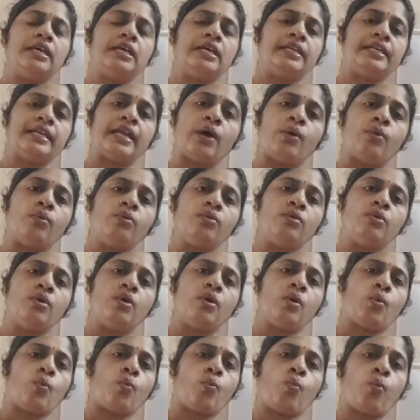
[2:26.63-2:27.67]
Now,
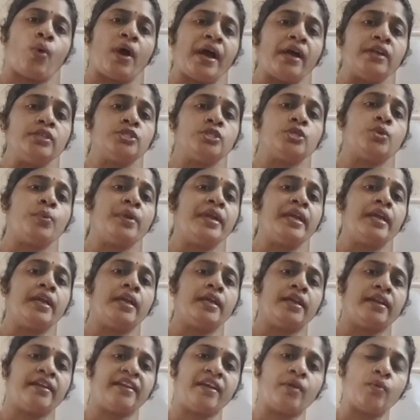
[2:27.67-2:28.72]
what do we
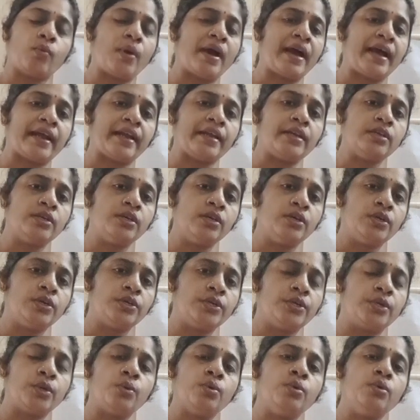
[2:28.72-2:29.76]
require
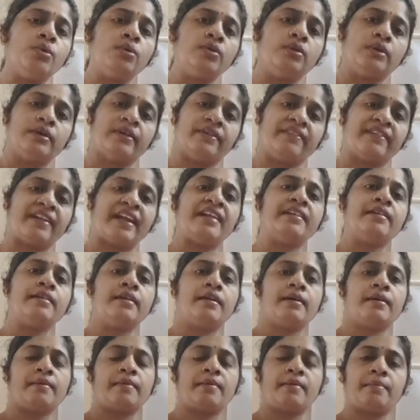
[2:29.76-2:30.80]
to run
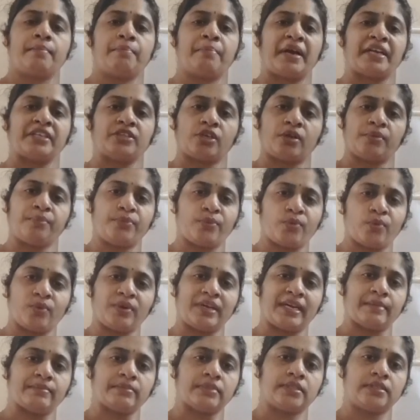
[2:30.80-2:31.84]
Python
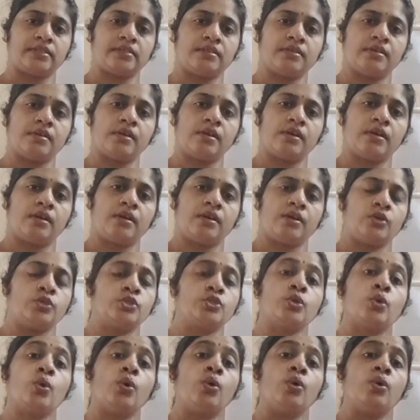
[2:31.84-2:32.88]
programs?
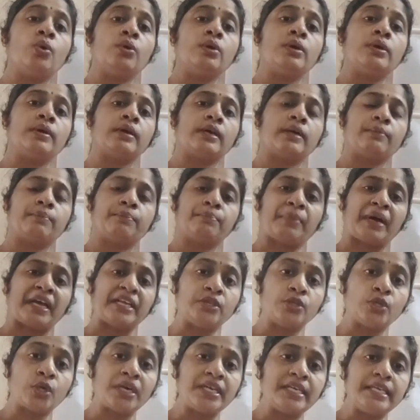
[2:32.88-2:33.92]
So,
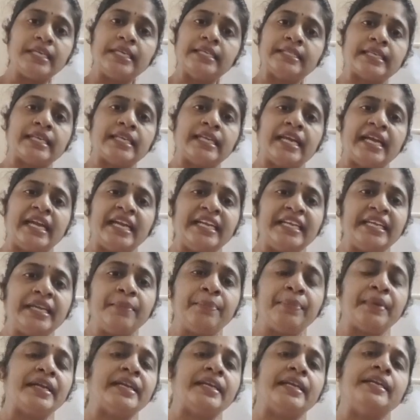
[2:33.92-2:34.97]
Python is an
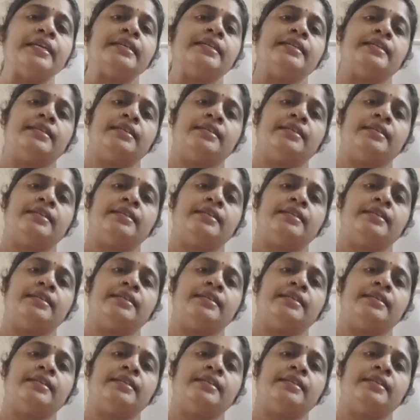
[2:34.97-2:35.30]
interpreted